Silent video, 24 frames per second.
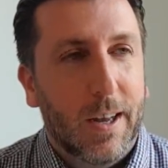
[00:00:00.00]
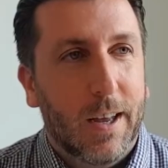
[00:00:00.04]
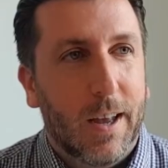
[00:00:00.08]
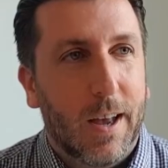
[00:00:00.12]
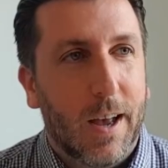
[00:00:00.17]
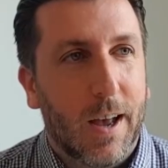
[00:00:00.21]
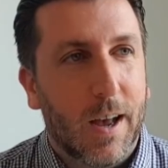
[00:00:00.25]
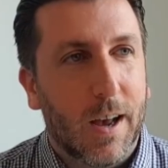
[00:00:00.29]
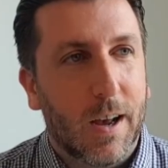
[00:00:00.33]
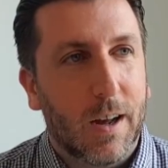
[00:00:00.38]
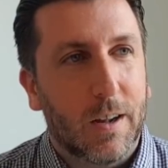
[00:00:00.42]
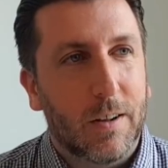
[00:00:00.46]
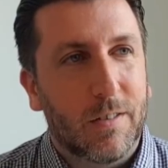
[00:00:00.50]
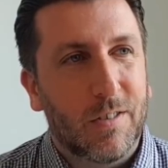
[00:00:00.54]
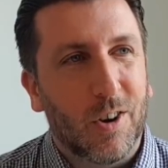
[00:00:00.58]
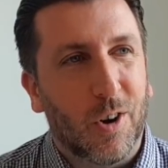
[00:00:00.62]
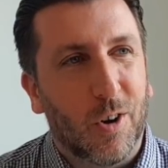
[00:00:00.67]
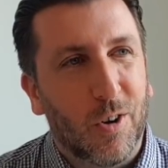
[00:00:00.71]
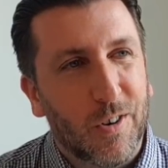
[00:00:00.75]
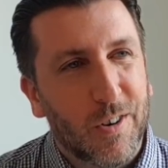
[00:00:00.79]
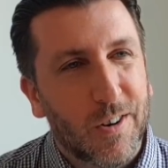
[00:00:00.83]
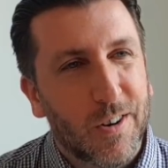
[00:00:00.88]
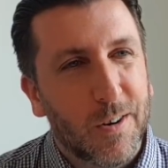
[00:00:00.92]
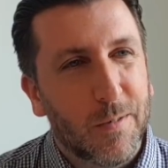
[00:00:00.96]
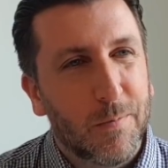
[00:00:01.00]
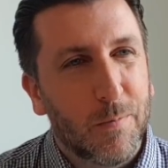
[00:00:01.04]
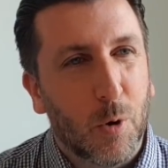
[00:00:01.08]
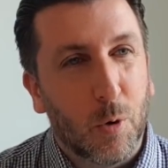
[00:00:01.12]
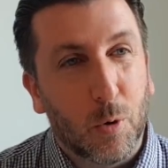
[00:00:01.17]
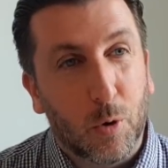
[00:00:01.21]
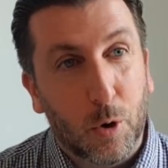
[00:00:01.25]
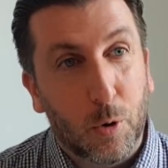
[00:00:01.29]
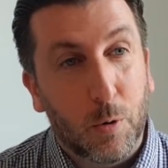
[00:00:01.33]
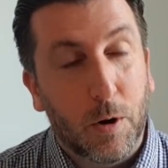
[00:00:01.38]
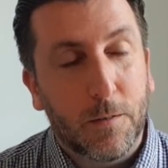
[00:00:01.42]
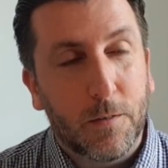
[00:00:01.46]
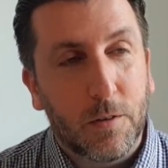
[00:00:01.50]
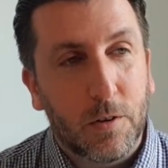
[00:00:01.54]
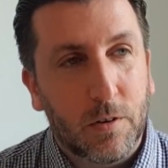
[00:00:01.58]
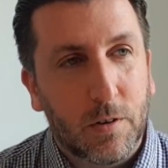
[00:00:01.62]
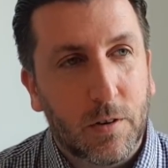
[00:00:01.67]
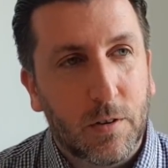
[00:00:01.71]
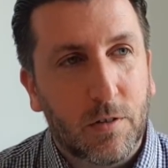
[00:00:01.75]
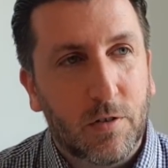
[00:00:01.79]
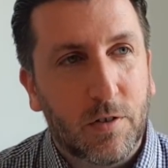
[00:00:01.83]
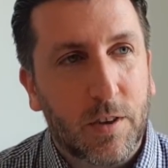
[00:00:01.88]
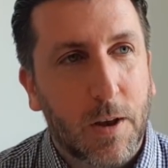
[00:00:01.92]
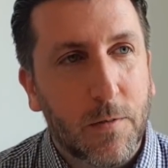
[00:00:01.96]
Tottenham or whoever's
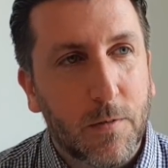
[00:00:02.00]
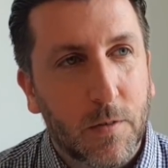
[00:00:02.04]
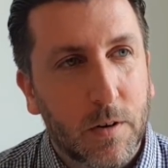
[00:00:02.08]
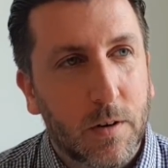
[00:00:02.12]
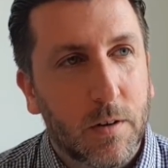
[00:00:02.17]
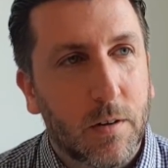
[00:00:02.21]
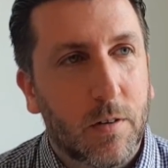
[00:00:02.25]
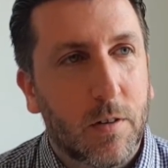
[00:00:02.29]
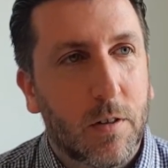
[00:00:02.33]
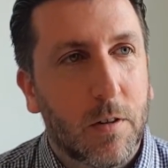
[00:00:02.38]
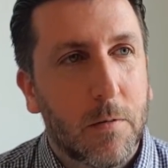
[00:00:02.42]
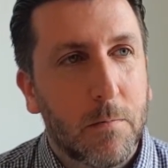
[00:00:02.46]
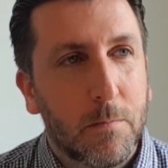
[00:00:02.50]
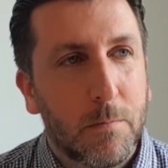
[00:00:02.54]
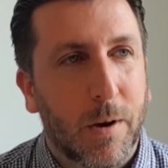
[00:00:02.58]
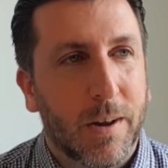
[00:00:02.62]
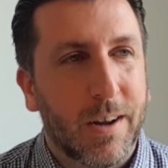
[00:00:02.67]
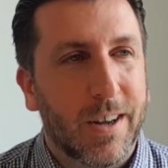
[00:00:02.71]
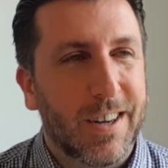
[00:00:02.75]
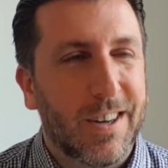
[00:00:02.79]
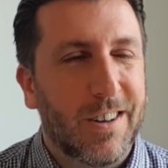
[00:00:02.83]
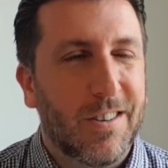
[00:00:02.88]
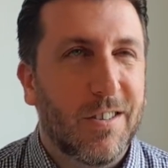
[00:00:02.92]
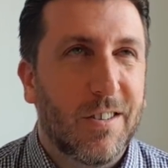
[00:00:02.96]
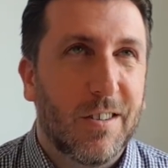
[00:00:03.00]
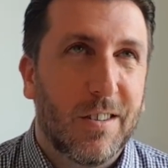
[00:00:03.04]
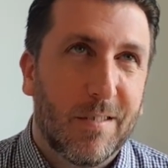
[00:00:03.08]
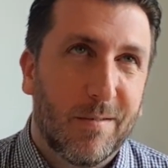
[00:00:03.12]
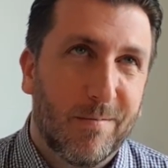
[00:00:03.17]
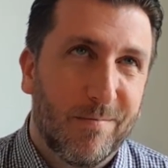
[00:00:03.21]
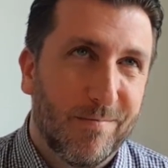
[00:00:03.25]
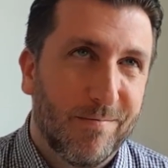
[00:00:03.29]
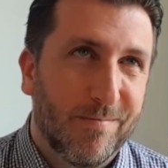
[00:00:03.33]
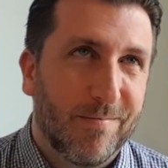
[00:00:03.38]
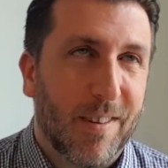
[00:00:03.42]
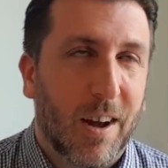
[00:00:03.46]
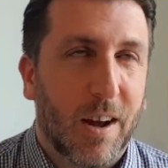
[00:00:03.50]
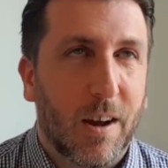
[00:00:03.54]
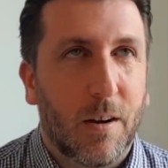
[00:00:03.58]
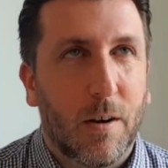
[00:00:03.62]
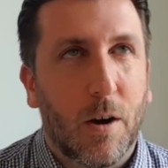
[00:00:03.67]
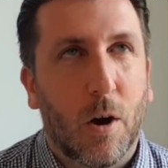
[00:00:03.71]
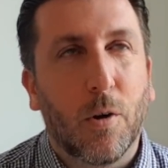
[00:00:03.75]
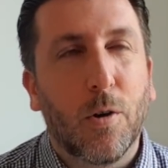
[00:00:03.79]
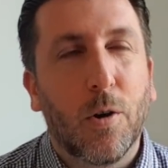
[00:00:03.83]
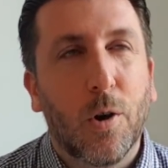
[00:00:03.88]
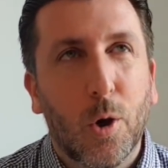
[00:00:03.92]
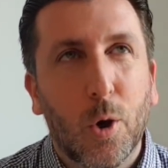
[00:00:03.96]
in 7th. But
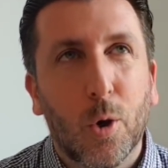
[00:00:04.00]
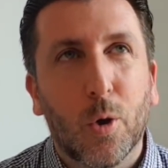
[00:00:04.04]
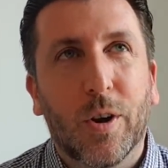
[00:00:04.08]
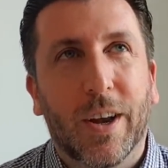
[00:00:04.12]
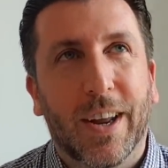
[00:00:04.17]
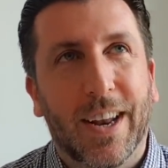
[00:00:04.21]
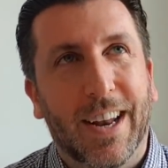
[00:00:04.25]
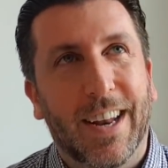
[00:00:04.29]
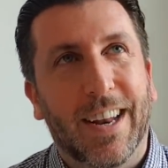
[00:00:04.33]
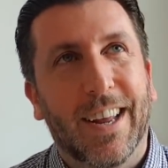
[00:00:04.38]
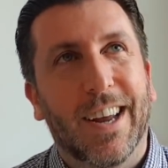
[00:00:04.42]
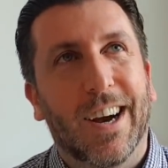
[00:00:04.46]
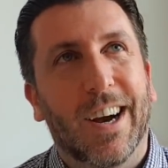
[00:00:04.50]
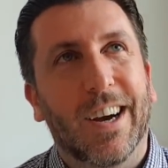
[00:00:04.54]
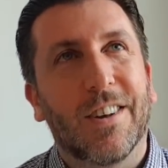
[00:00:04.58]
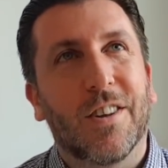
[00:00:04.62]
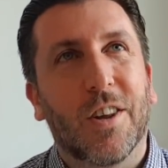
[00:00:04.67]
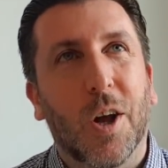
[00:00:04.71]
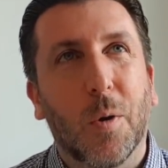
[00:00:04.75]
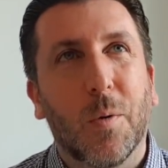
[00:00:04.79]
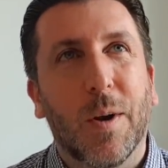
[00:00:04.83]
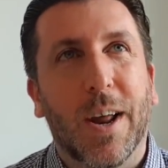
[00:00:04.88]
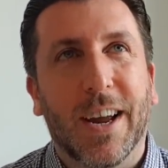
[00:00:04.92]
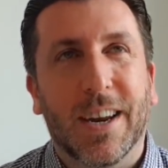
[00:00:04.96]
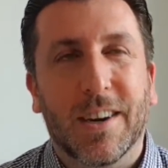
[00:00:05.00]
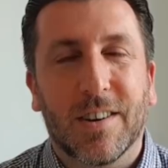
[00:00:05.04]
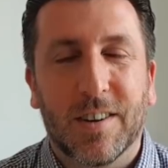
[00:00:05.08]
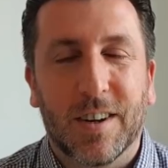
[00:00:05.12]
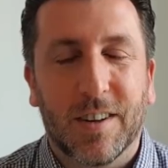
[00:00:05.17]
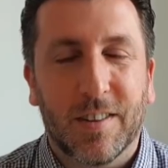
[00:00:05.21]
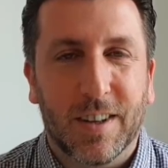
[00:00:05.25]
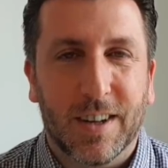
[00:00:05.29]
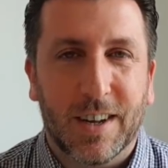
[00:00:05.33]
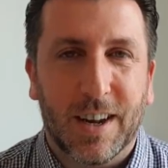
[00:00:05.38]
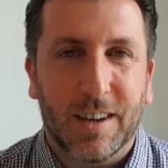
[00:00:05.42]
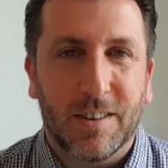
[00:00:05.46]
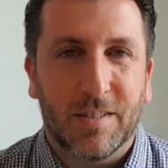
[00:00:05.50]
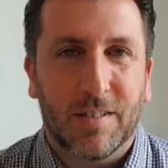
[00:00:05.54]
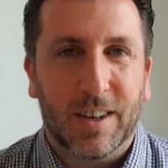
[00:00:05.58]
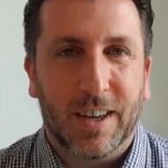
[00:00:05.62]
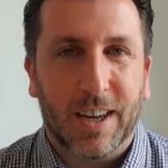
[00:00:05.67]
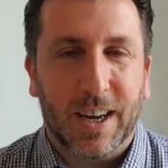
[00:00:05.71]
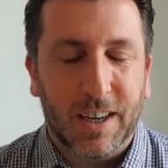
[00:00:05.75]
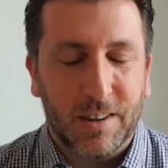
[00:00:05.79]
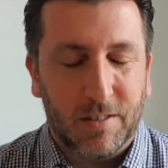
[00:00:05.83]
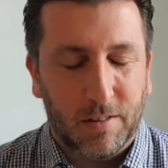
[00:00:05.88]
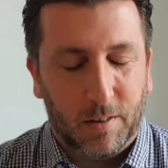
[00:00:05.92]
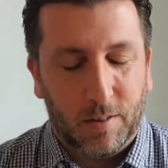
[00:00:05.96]
on looking at it, I don't actually think that's the
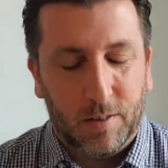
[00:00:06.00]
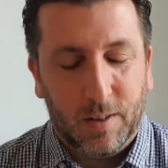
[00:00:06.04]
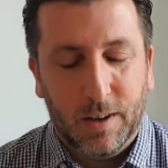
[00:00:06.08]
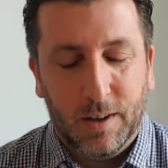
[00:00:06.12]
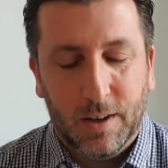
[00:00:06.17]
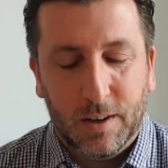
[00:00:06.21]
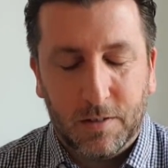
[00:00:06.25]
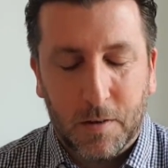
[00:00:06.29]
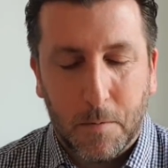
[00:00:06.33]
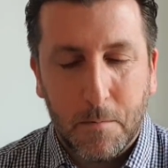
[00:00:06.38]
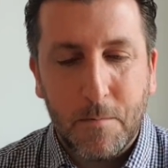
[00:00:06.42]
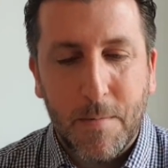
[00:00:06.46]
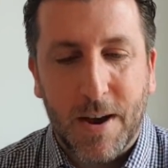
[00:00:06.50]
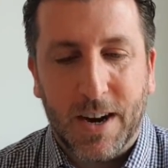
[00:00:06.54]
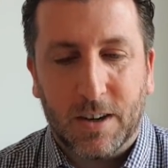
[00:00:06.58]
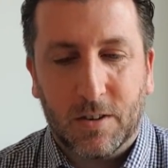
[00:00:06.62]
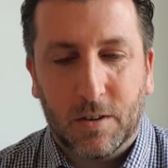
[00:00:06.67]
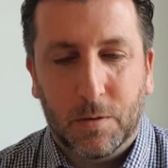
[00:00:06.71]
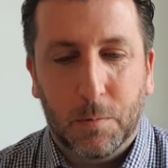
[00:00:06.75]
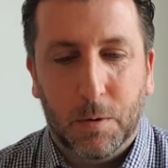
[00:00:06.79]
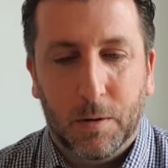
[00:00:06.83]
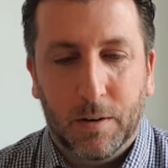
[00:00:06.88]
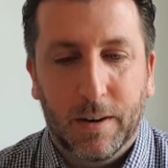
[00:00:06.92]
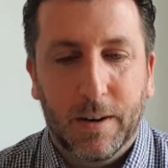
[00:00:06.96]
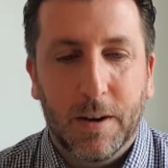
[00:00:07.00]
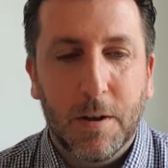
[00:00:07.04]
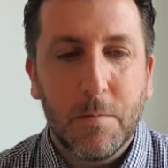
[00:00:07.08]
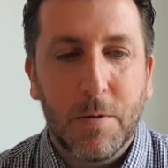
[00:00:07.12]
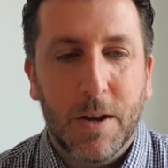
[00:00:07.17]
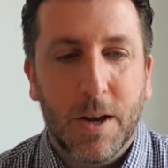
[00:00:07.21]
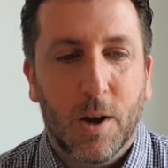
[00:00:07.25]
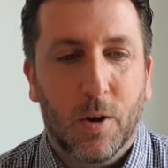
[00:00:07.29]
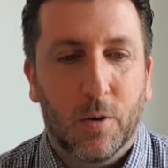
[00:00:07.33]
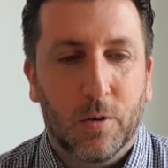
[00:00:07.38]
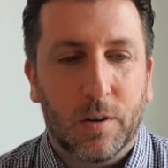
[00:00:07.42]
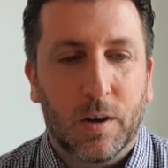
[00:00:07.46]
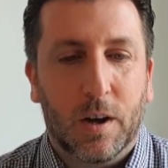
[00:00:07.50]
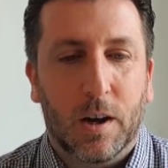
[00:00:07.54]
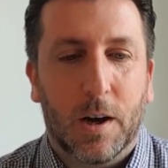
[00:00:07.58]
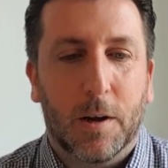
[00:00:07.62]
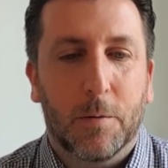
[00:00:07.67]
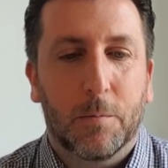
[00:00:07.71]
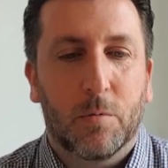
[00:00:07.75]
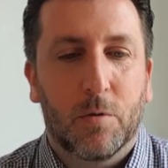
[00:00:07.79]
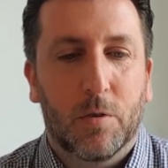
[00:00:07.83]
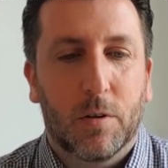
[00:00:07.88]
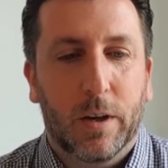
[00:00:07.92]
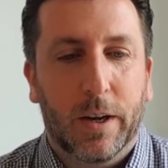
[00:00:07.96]
case. I think there's a maximum limit on
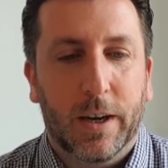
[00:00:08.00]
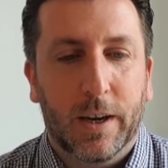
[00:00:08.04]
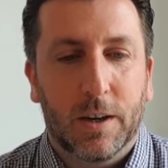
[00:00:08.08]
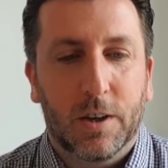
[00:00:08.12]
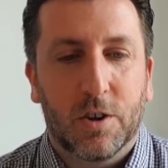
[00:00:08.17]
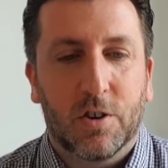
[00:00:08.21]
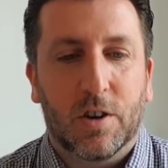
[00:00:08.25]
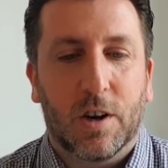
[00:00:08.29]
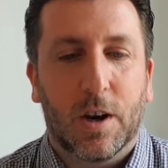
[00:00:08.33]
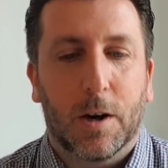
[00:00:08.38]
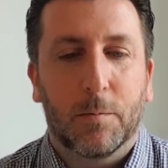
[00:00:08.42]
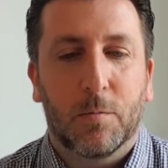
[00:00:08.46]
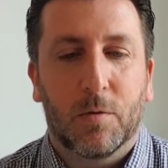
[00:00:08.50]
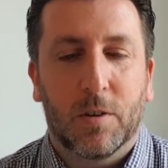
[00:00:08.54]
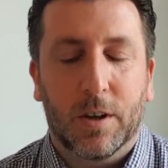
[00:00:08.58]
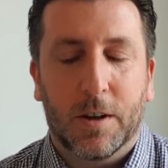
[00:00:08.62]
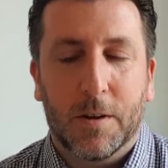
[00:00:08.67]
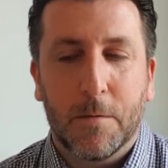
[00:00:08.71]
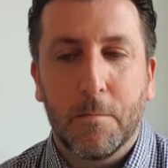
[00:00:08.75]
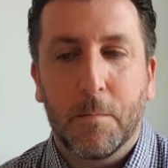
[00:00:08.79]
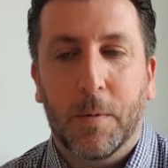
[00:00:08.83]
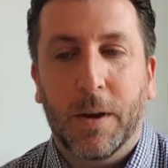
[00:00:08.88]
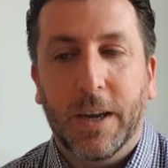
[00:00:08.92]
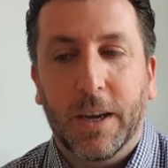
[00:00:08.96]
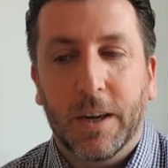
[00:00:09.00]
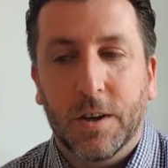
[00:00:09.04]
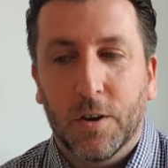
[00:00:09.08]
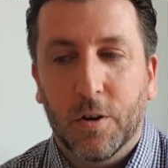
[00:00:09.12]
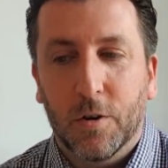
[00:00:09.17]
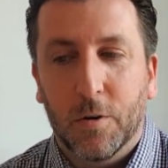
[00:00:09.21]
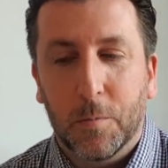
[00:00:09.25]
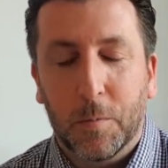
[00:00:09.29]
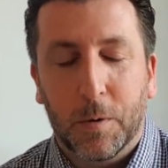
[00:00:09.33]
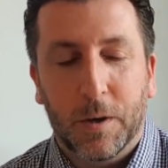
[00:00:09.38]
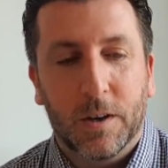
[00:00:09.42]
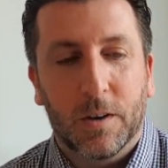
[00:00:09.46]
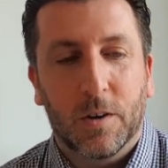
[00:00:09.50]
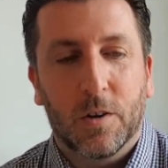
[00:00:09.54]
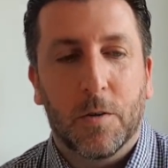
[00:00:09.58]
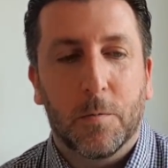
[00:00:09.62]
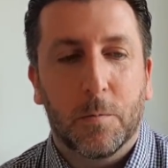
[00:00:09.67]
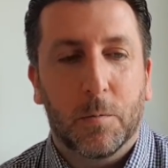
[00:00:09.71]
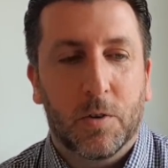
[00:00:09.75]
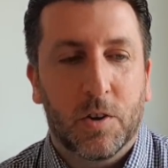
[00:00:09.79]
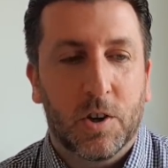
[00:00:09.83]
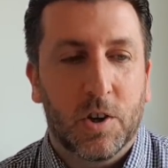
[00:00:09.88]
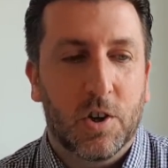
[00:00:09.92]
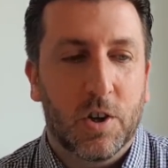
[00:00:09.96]
clubs, English clubs, that can be in European
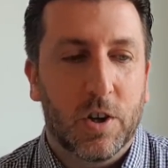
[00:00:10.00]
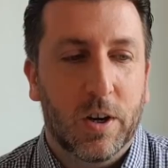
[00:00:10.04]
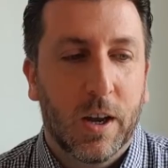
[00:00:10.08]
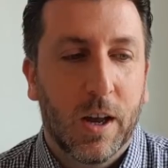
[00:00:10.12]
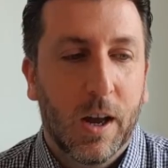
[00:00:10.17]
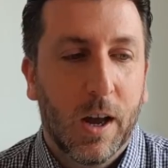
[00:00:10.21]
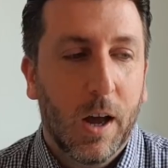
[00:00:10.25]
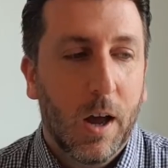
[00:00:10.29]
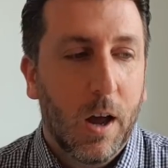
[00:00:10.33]
competition.